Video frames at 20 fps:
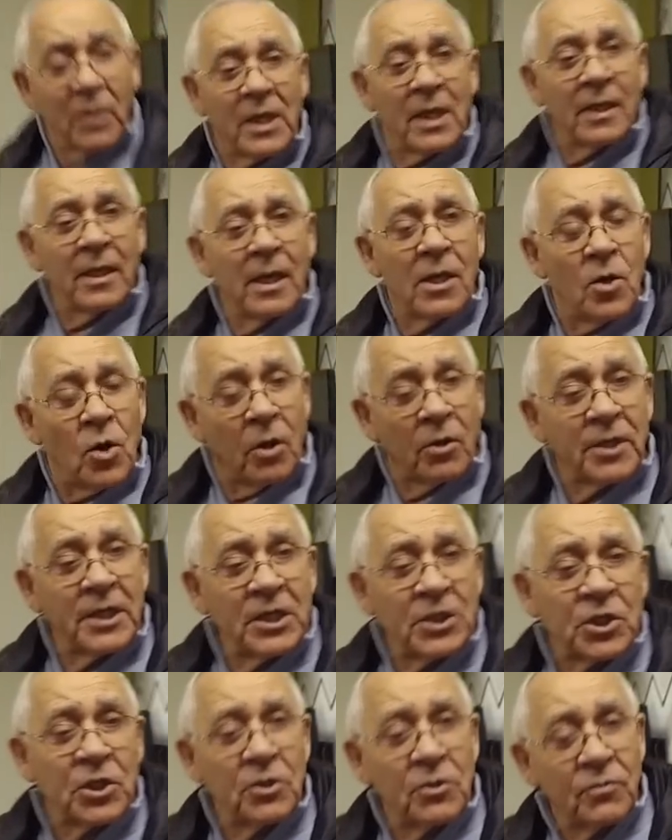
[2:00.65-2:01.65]
you know,
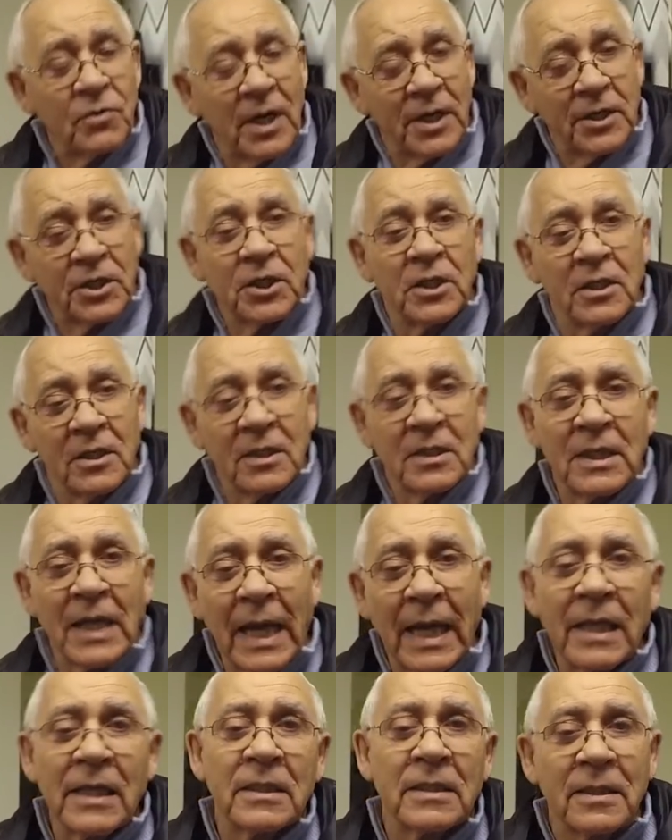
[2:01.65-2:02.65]
Rachael Ray, she's
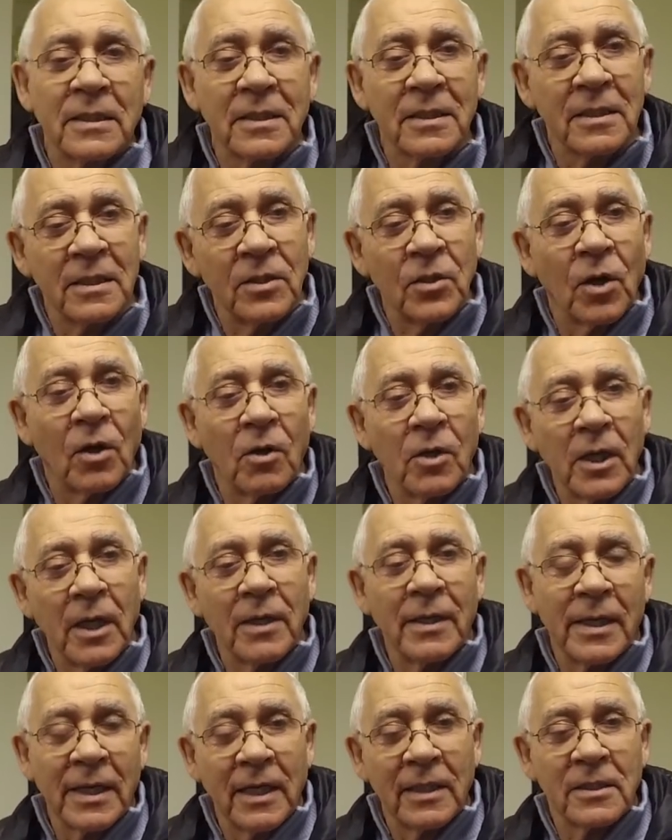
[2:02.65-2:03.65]
nice, you know,
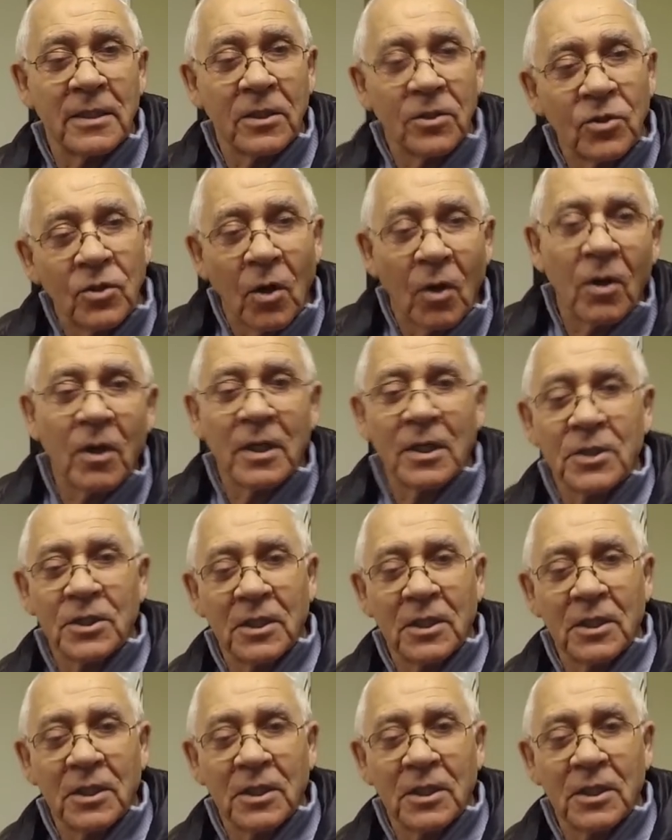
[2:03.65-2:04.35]
a nice talk.